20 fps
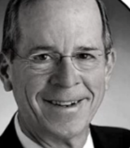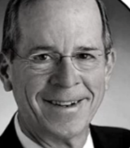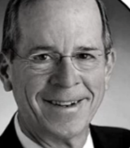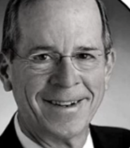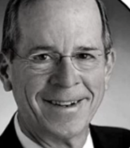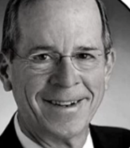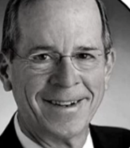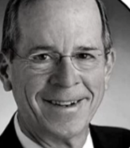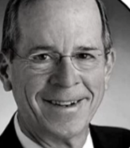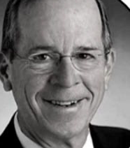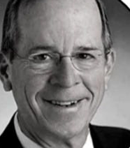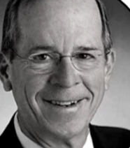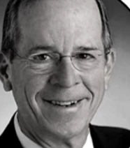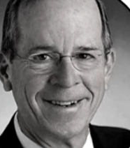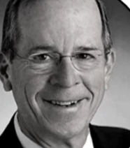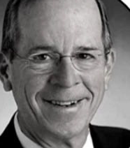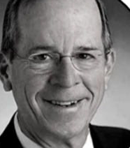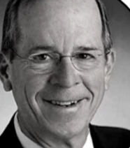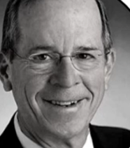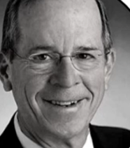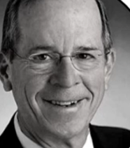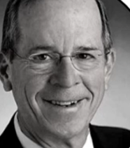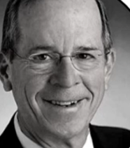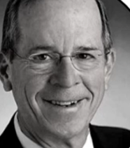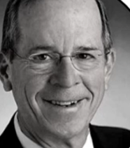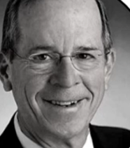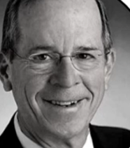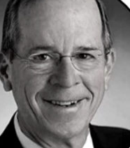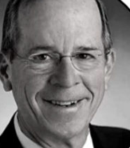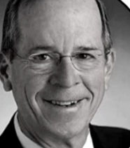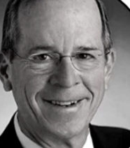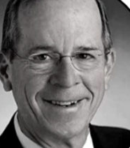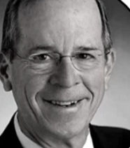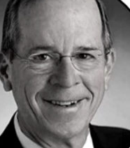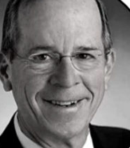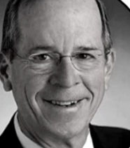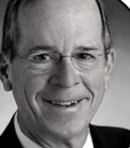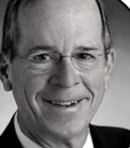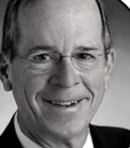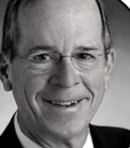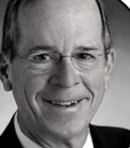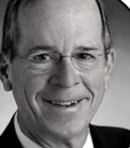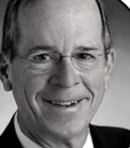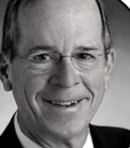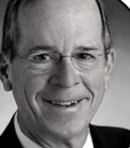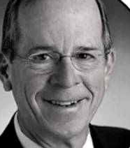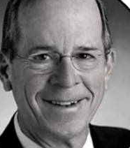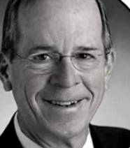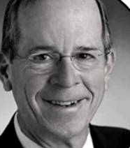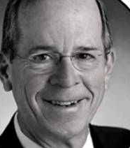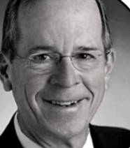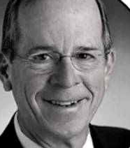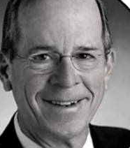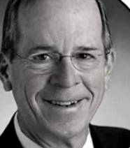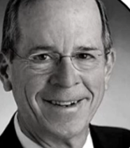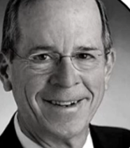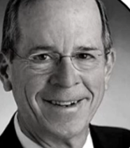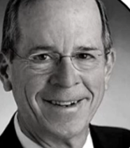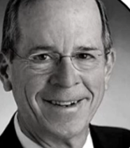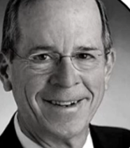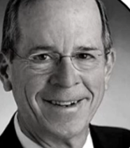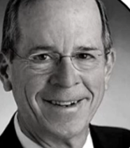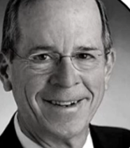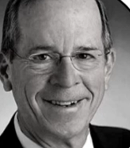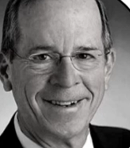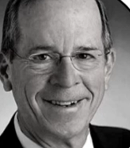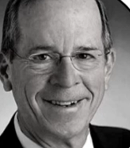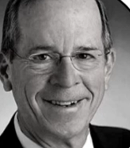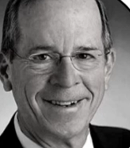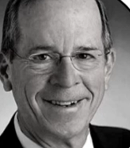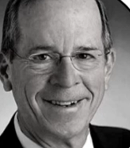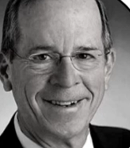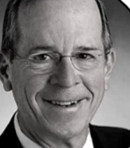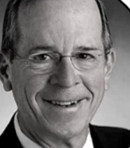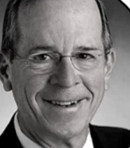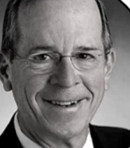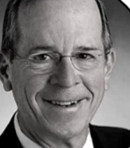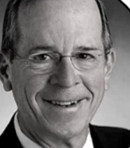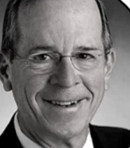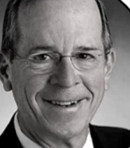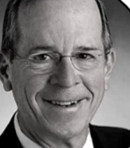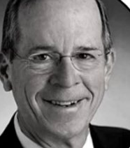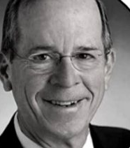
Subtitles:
The face doesn't move, so there is nothing to read.